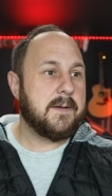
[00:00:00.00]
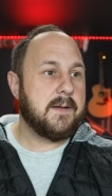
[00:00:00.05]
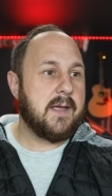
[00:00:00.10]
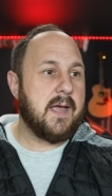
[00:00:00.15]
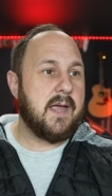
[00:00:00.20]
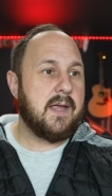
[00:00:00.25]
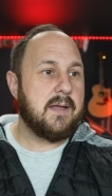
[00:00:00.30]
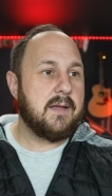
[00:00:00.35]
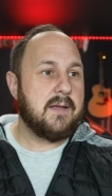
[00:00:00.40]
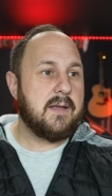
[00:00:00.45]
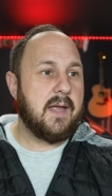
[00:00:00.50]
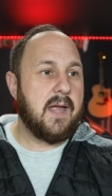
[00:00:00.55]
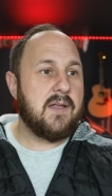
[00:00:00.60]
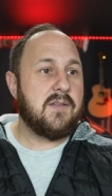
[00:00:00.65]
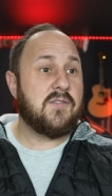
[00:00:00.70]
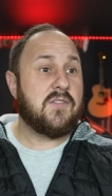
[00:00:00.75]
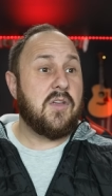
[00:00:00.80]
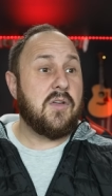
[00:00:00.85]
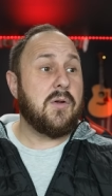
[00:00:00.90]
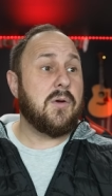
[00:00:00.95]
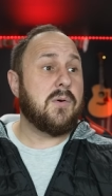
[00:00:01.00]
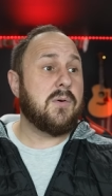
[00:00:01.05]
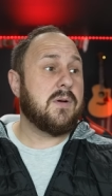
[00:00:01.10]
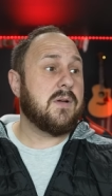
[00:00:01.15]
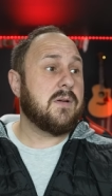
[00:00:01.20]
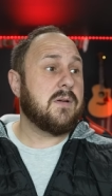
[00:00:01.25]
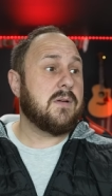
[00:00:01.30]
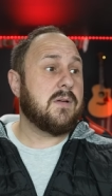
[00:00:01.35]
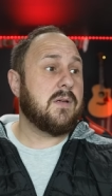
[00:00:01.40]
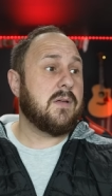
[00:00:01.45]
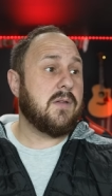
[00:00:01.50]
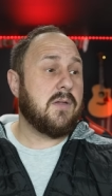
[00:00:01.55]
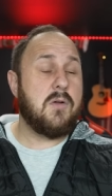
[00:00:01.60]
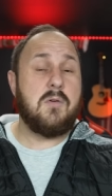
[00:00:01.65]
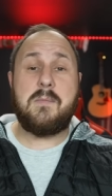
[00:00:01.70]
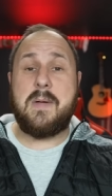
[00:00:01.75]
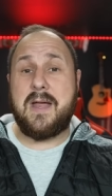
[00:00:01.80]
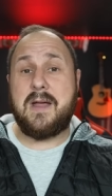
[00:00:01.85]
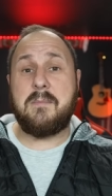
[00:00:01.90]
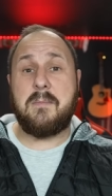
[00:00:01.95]
Okay. And two,
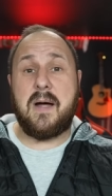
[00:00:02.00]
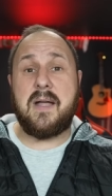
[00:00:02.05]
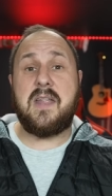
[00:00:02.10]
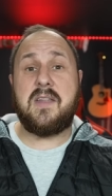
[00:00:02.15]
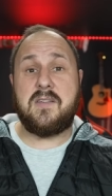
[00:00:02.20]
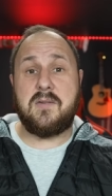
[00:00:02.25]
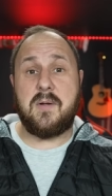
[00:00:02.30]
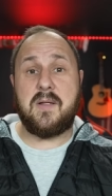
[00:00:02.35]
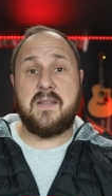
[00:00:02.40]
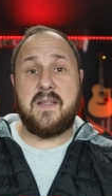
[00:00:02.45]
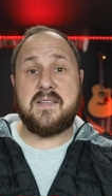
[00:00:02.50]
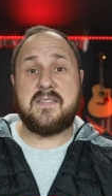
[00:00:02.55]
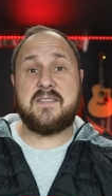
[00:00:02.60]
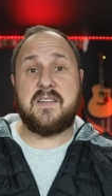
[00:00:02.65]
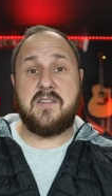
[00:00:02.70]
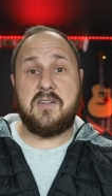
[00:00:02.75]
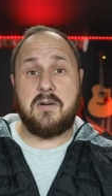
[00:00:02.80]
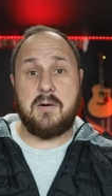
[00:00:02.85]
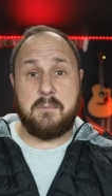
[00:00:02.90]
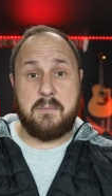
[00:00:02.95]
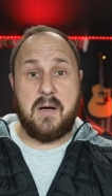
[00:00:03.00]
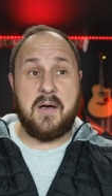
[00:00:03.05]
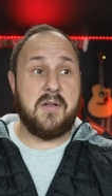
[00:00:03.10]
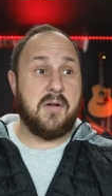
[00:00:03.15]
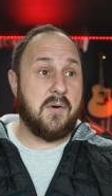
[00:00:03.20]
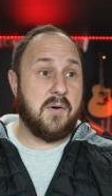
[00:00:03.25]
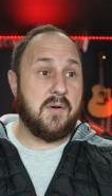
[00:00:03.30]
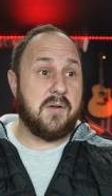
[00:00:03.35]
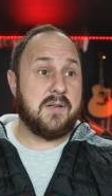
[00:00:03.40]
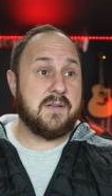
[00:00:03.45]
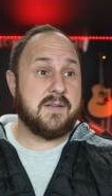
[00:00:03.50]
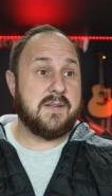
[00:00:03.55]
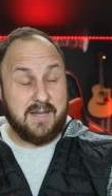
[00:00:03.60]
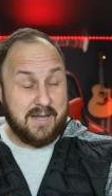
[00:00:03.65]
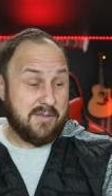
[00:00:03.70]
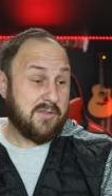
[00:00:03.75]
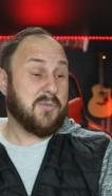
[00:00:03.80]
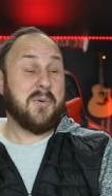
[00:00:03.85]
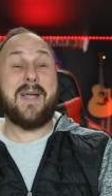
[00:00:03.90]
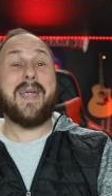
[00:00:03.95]
you make money doing this and you're a butthole.
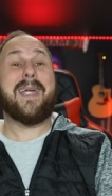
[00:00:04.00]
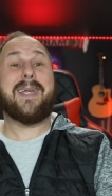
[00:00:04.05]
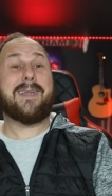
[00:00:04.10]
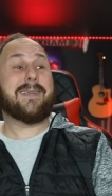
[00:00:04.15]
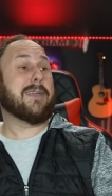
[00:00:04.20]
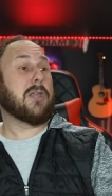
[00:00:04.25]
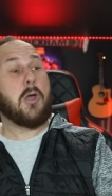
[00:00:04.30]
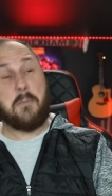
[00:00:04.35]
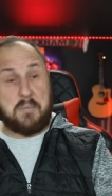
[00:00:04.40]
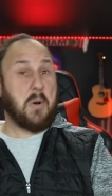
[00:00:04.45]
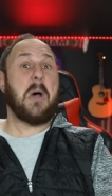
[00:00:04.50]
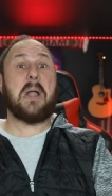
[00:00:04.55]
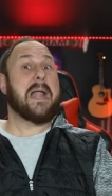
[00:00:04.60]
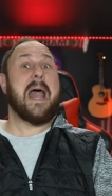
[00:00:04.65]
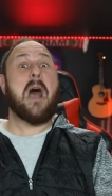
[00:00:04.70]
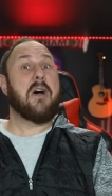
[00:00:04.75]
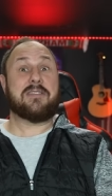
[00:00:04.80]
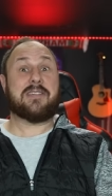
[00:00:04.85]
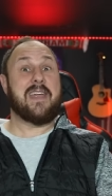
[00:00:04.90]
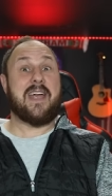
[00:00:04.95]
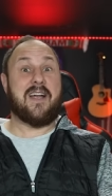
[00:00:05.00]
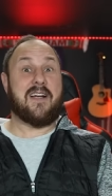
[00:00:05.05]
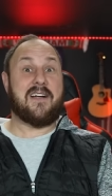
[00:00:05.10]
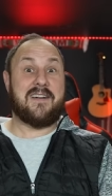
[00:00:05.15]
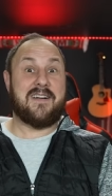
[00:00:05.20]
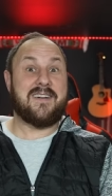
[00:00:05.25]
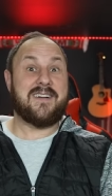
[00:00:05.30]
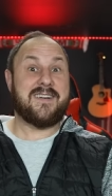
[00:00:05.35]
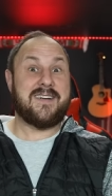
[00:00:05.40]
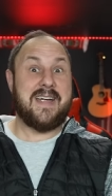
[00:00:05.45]
And three, you put it out there.